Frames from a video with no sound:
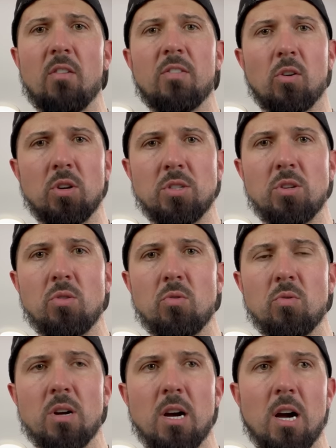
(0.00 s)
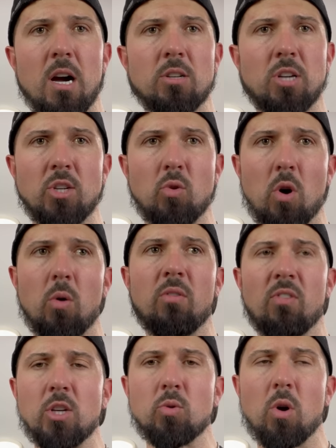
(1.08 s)
And of course, you uh, change your oil with
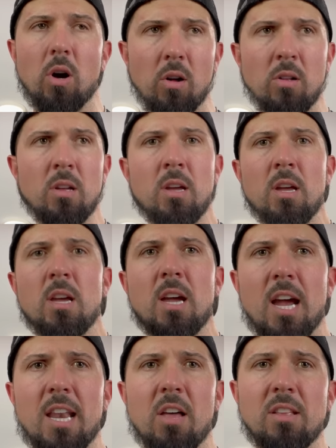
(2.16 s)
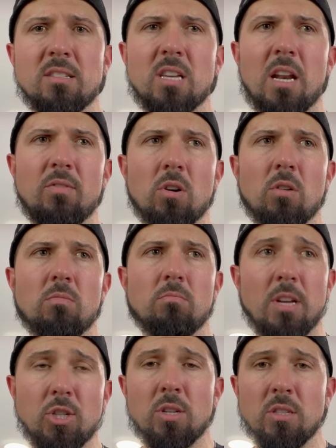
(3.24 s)
fresh oil, and now the inside of your
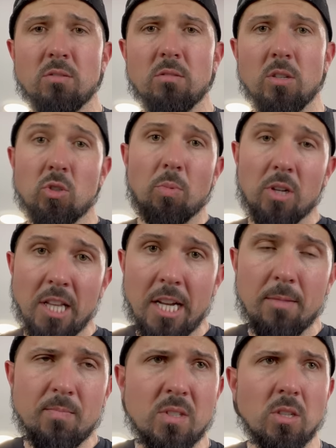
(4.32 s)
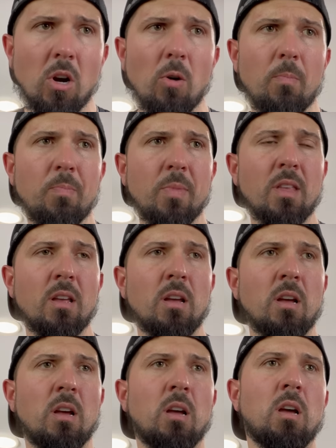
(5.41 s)
engine is, is super clean. So
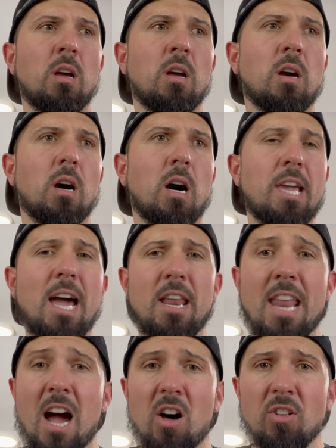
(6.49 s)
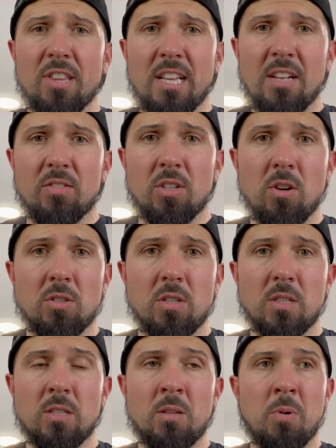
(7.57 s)
uh, yeah, now one thing left to do is
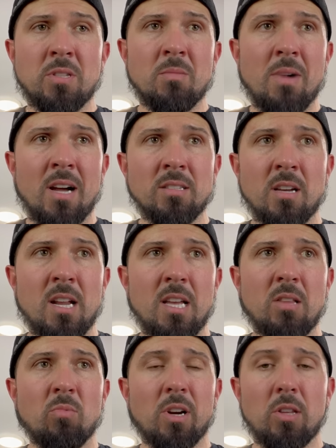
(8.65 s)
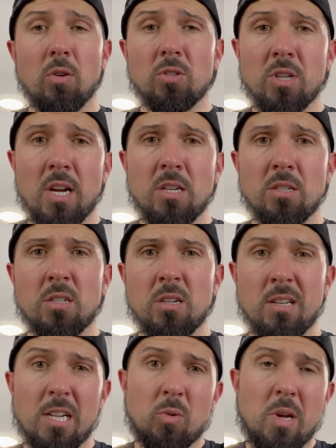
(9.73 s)
just put some miles on it, and then we'll get the oil changed
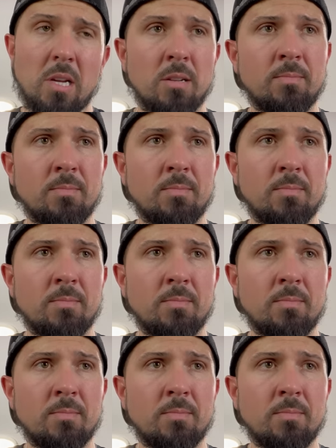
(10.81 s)
next week.